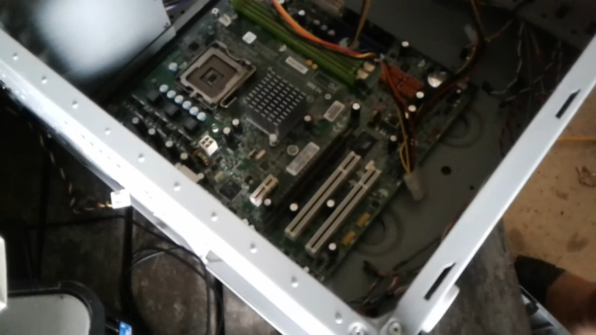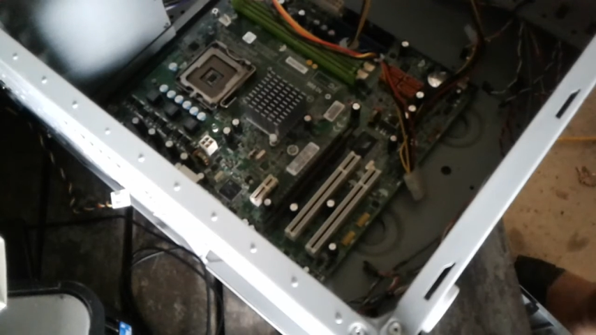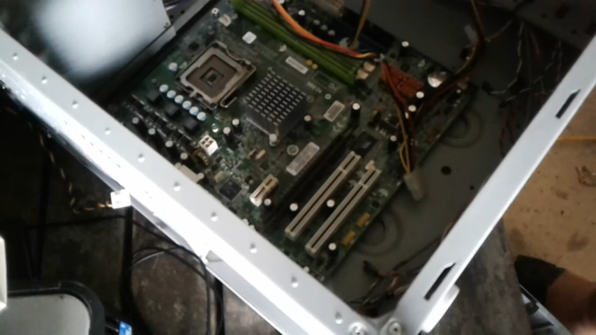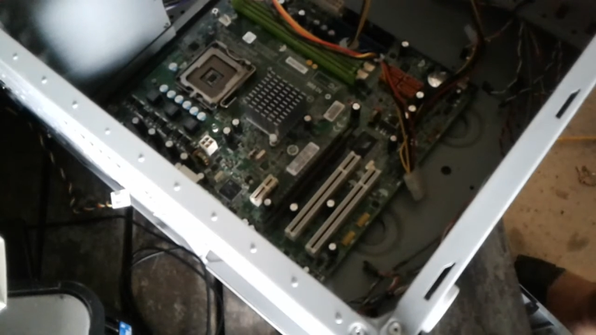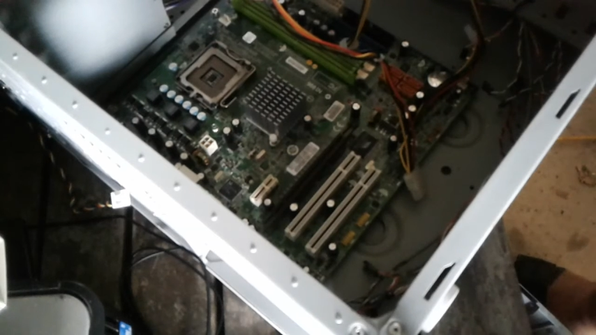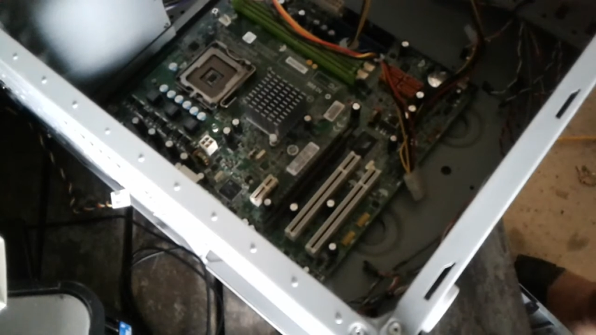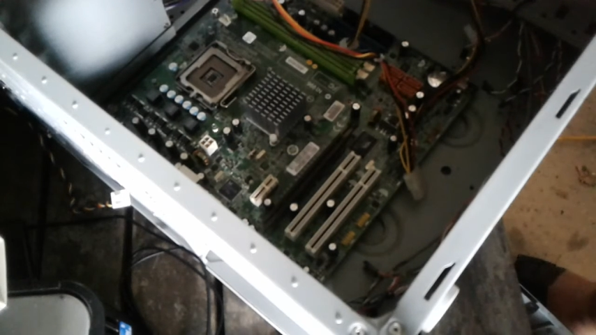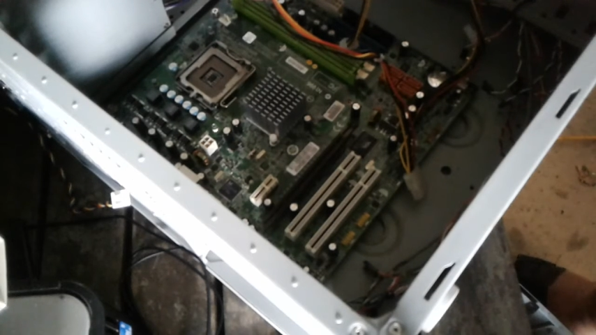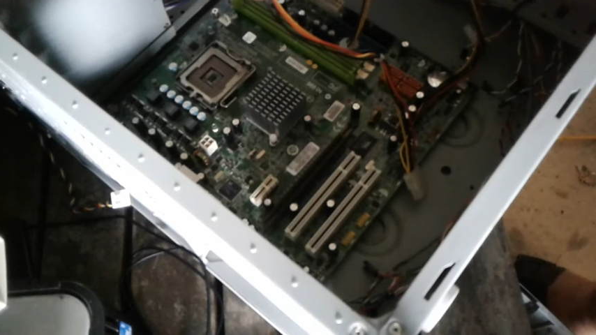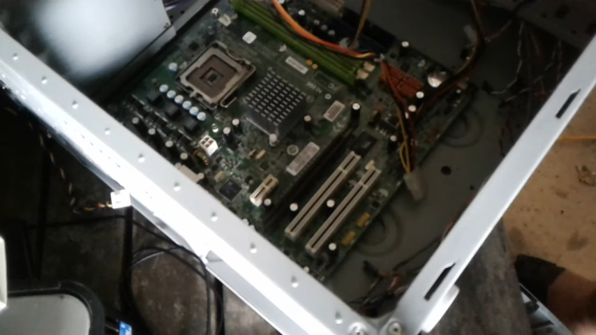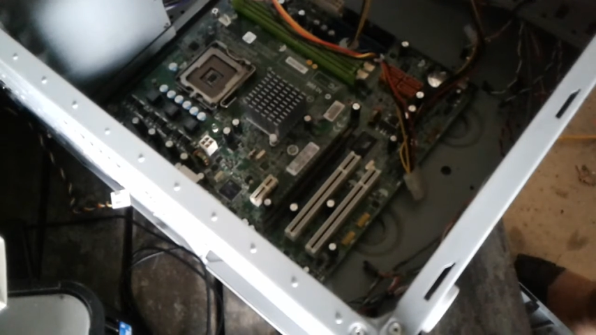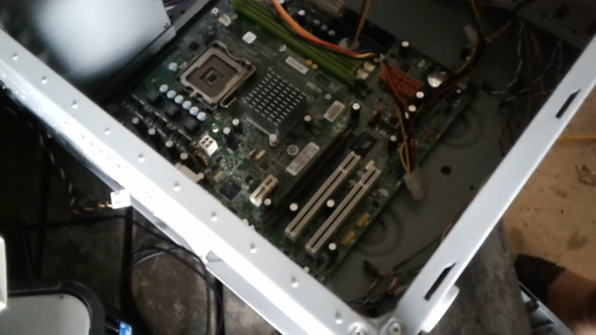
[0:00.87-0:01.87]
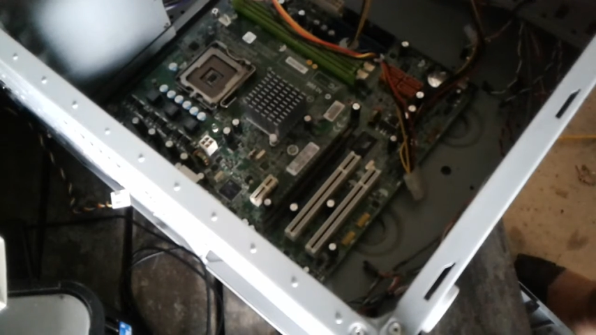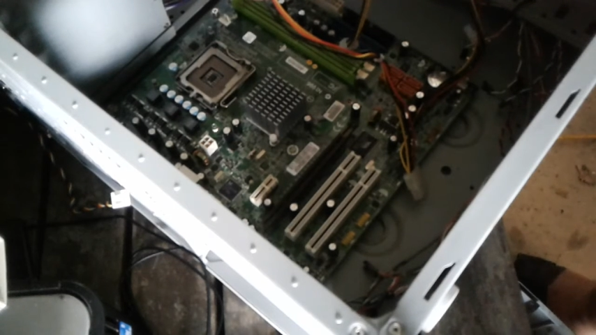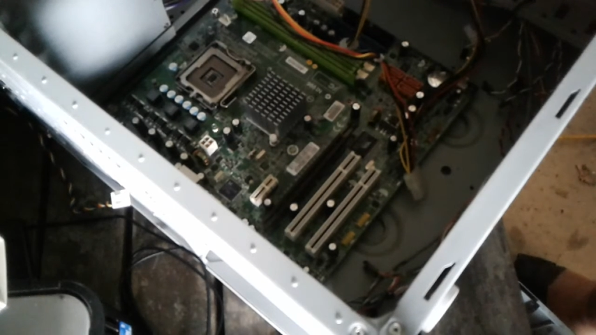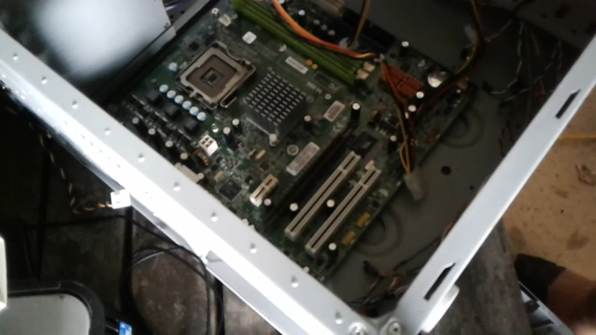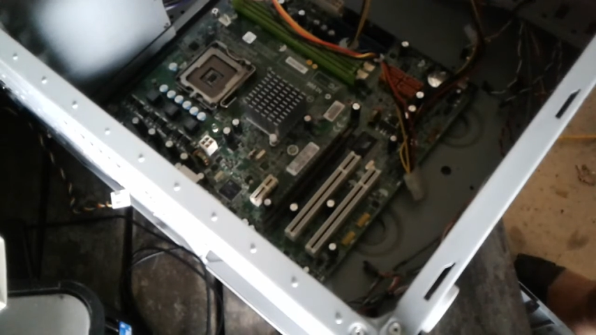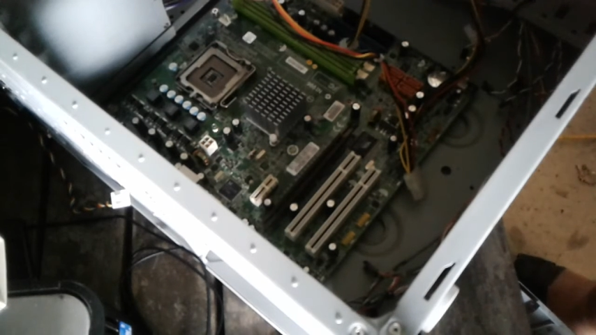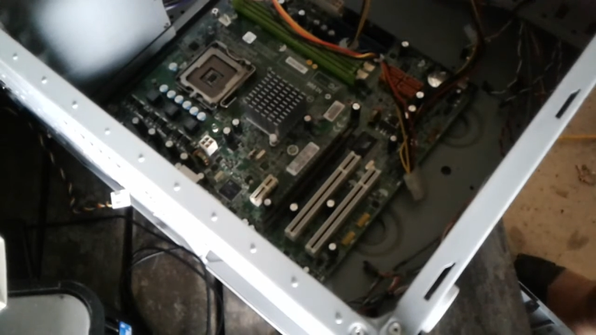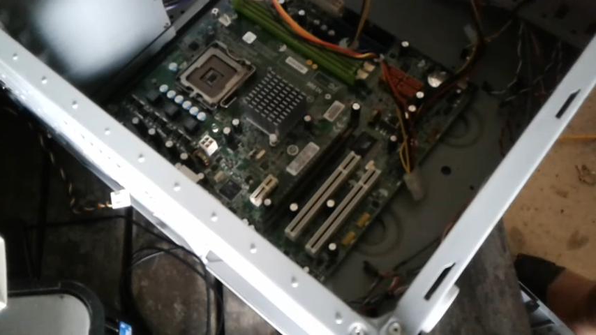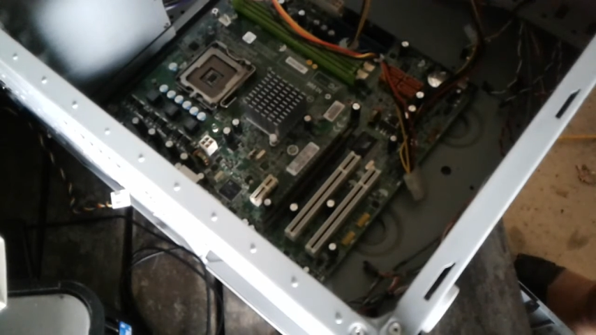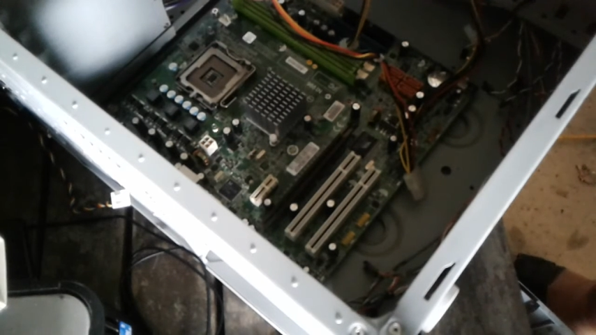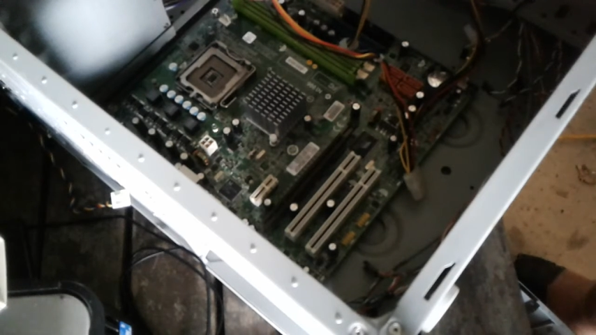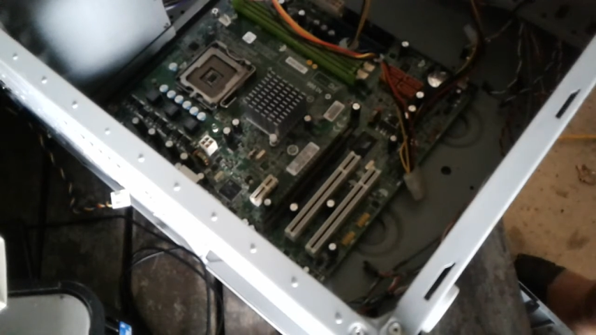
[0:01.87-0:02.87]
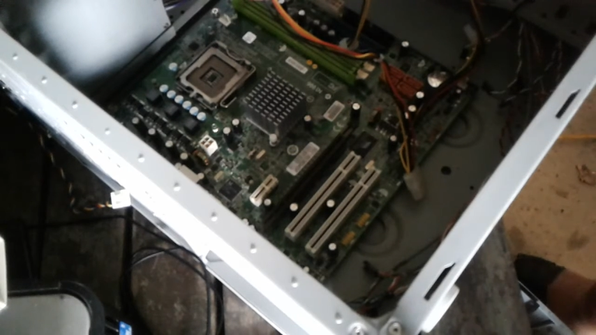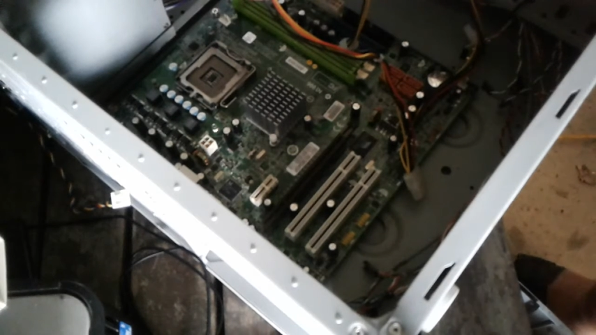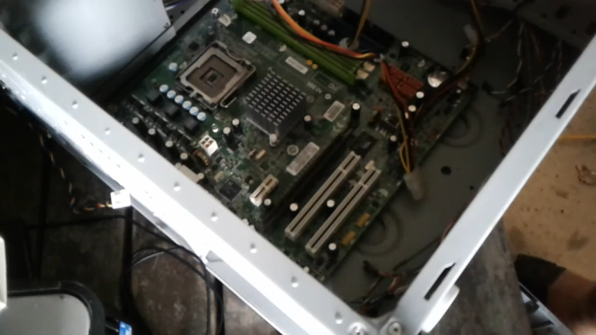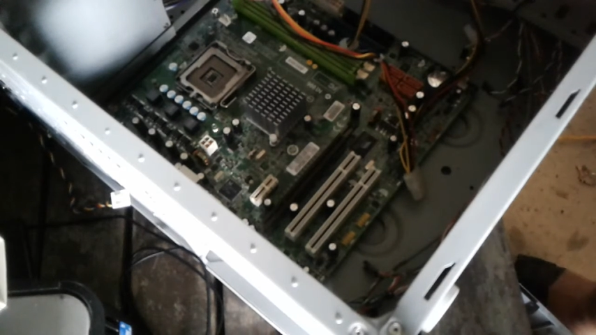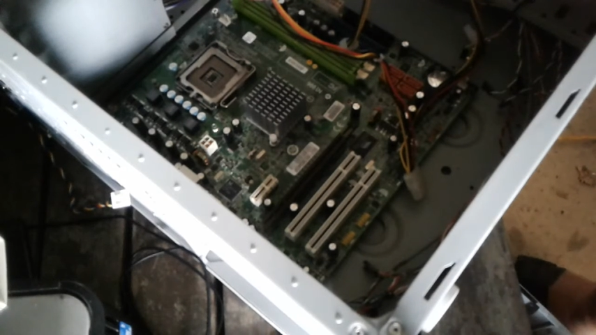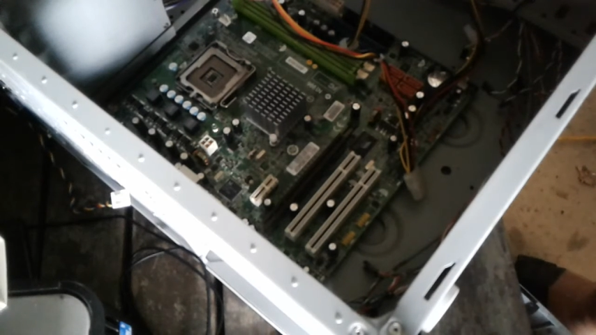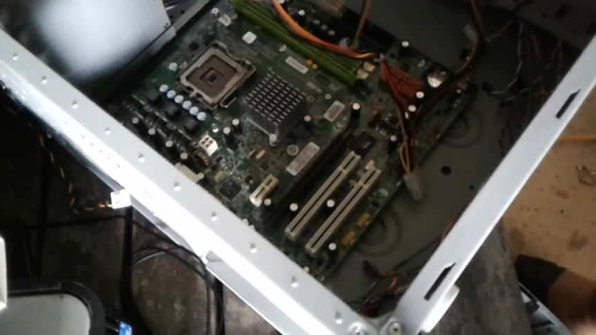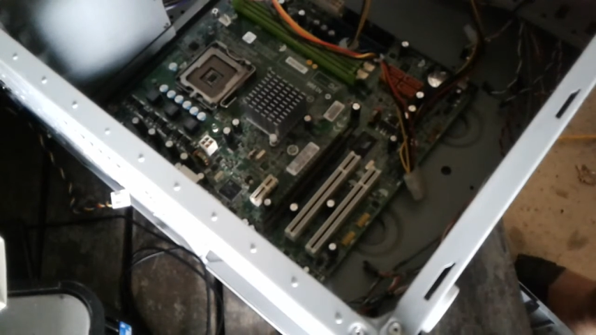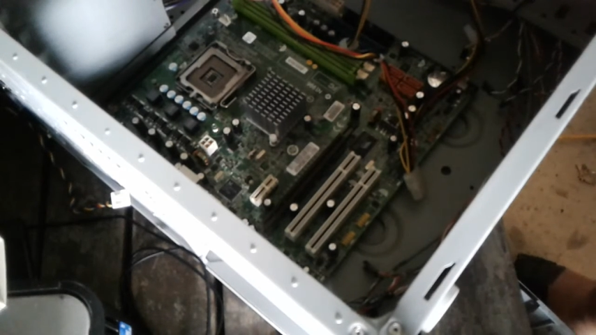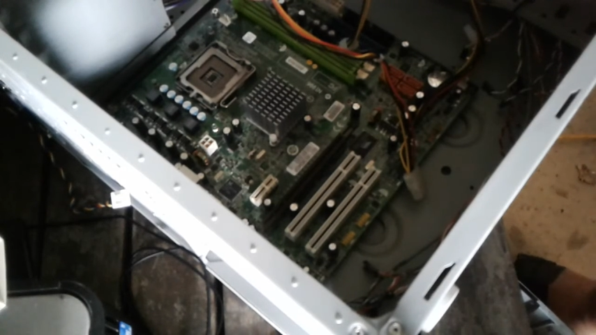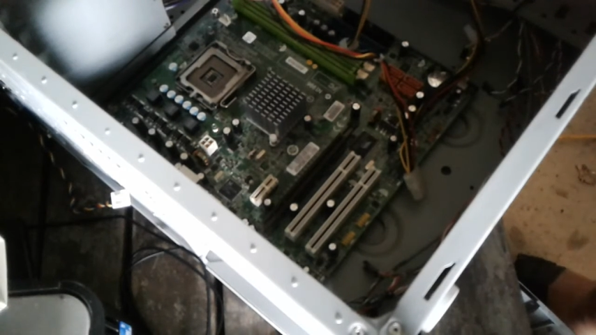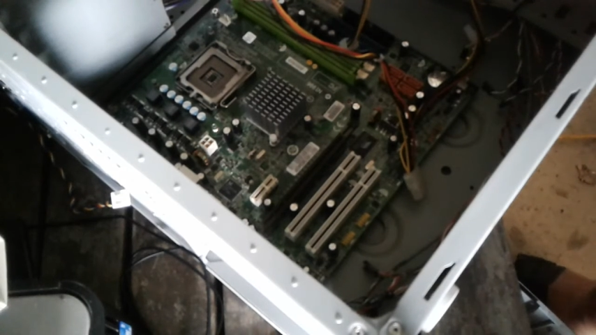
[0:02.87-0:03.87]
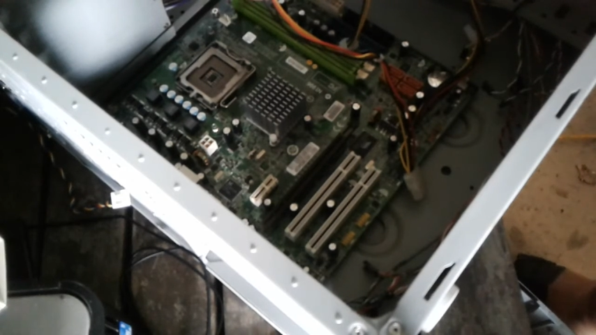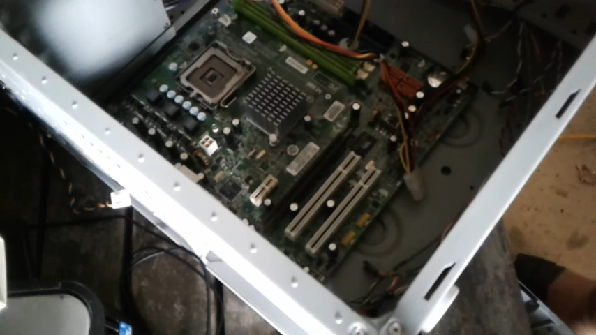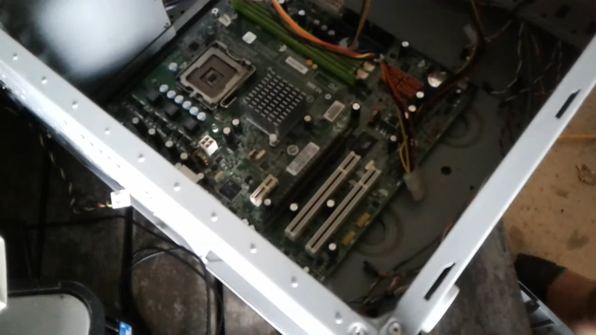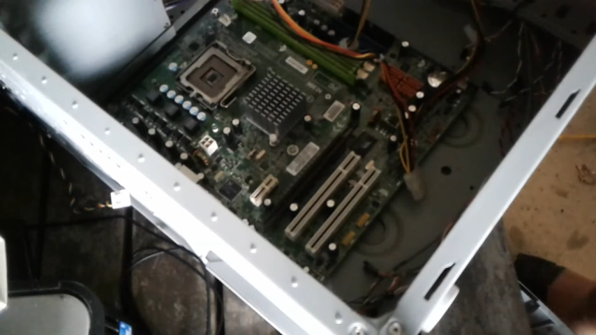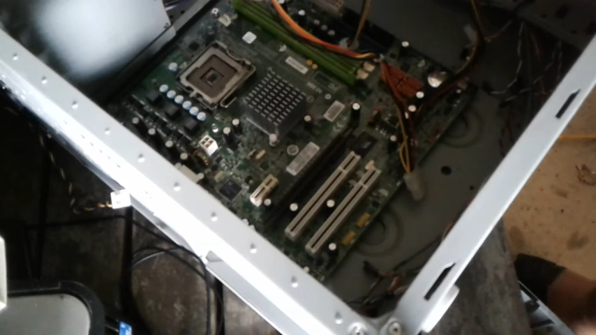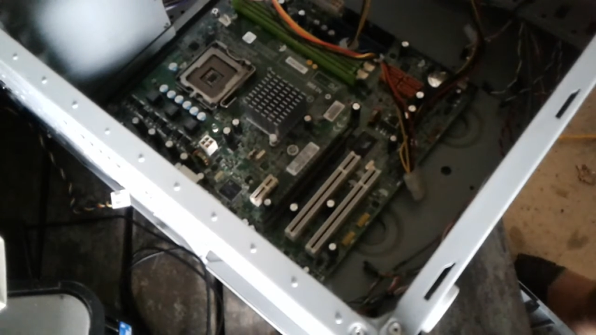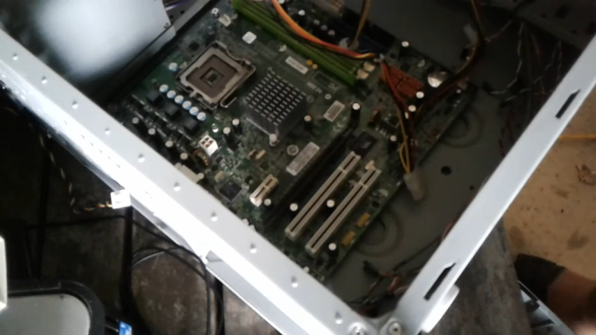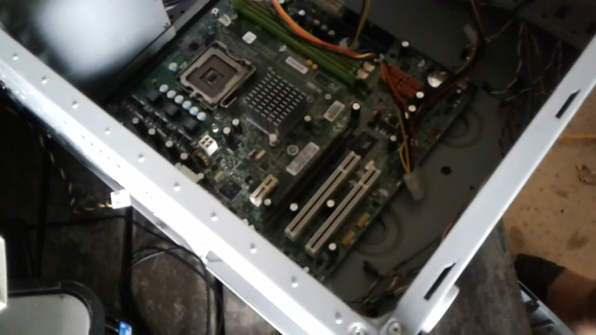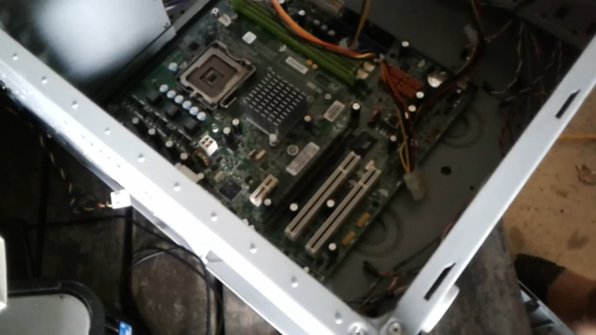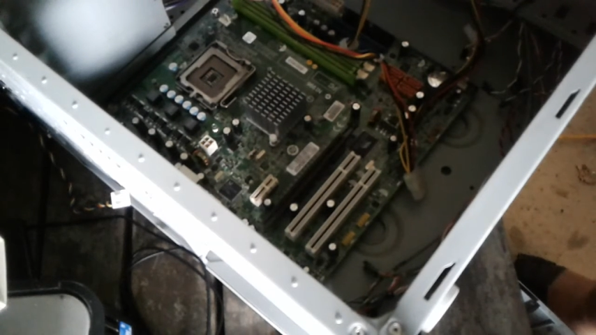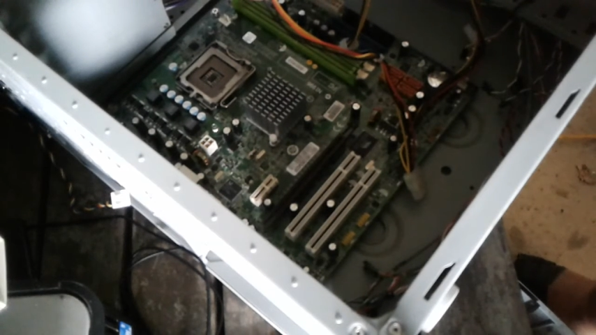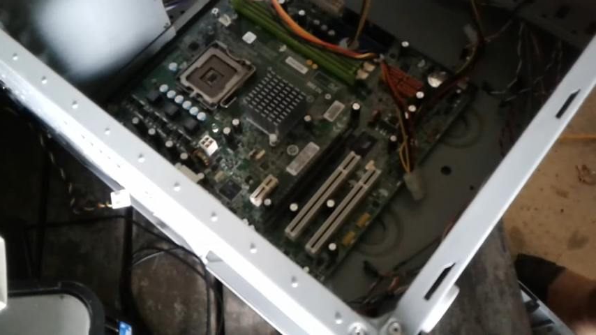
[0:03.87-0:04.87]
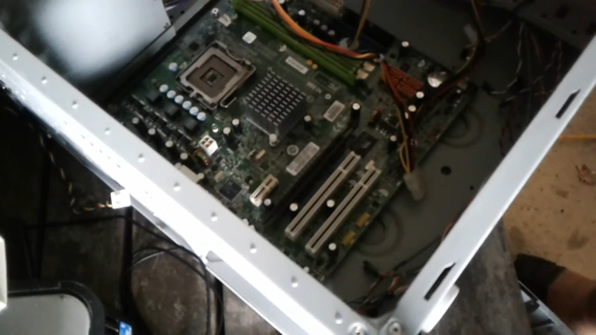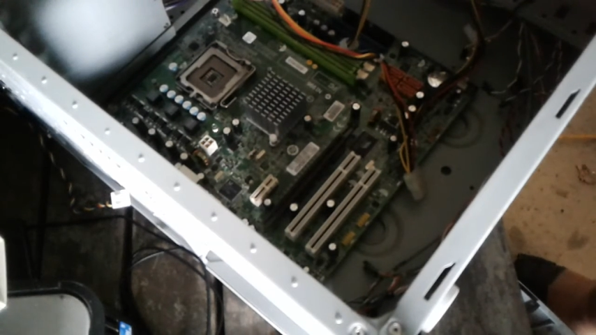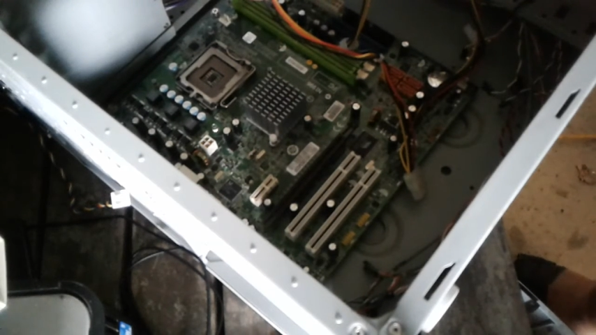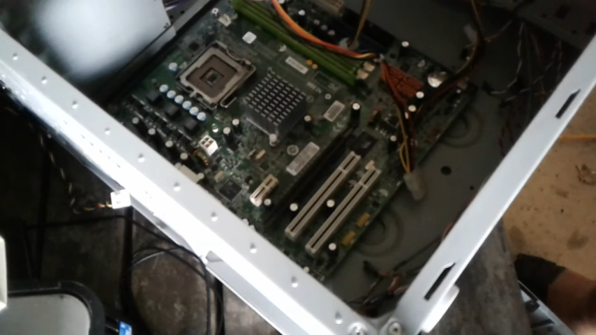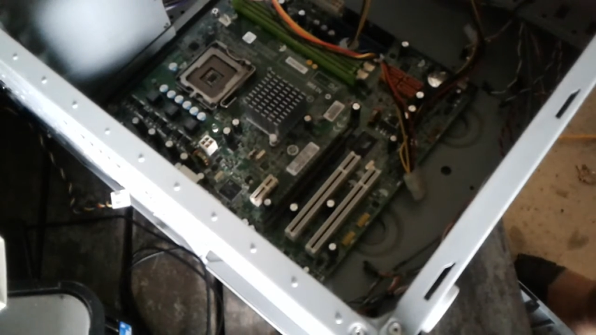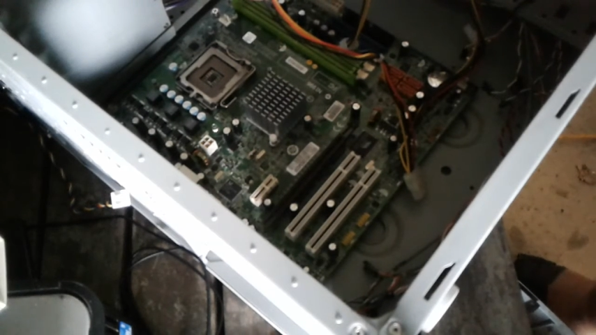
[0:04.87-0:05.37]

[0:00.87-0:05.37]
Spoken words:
Nobody's mouth can be seen.